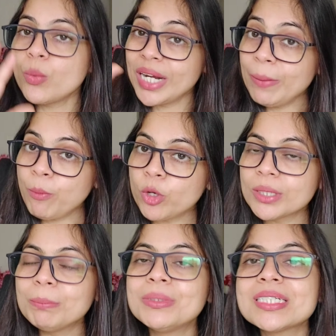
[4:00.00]
or a very
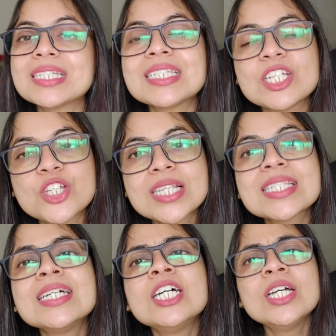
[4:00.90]
important person, such
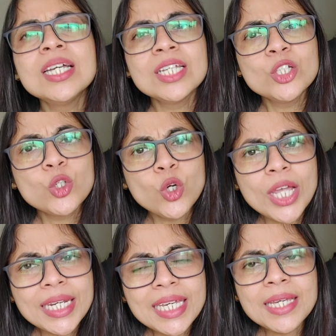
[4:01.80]
as,
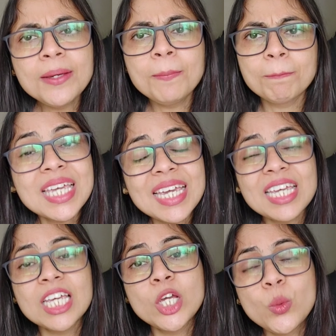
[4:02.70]
any
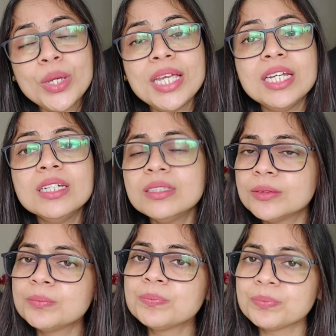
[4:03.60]
king, queen,
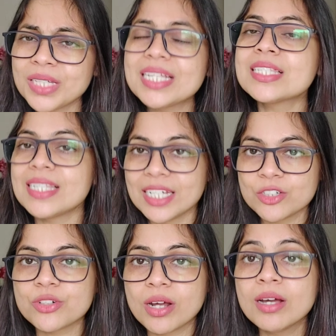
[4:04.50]

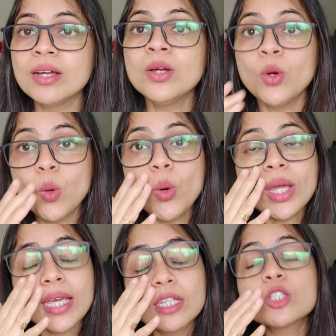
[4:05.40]
etc.
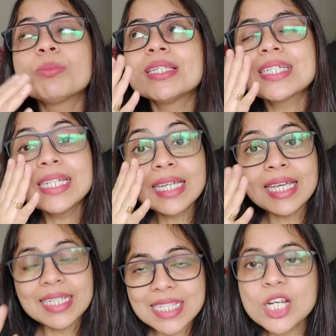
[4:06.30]
Okay, so basically
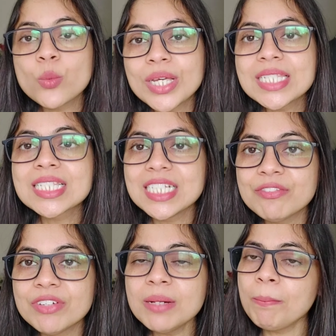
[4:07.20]
kings and queens
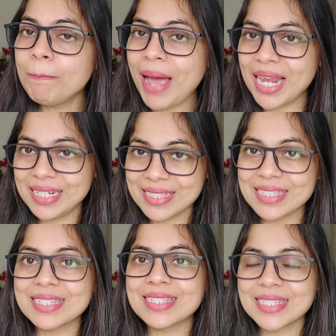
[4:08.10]
live in
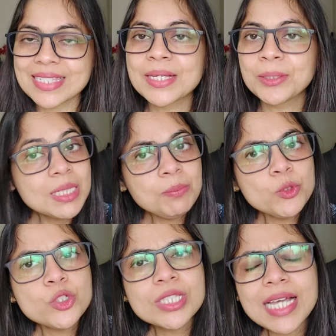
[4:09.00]
palaces.
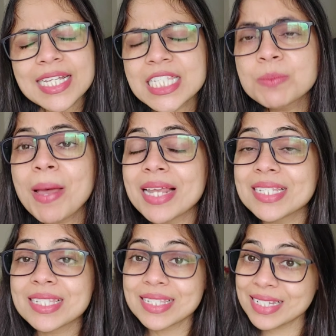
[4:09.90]
Tipu Sultan's
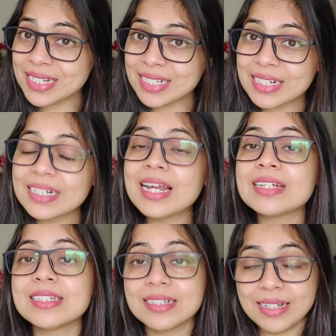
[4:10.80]
palace is in
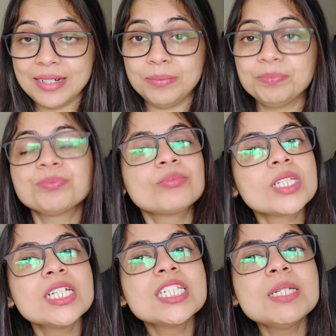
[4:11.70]
Karnataka.
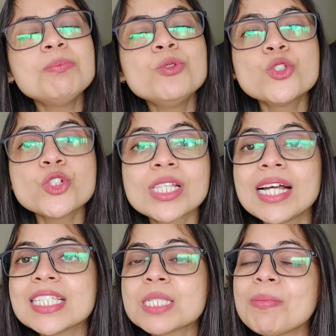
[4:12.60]
Tipu
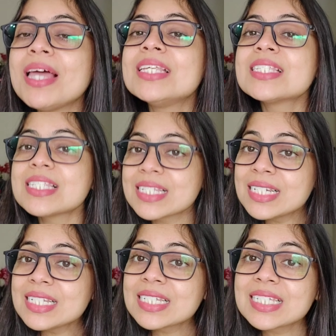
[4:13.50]
Sultan's palace is
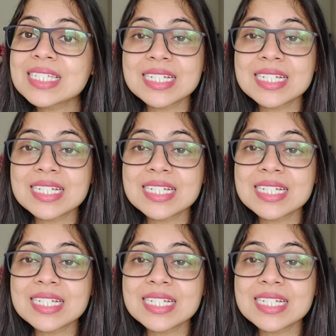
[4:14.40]
in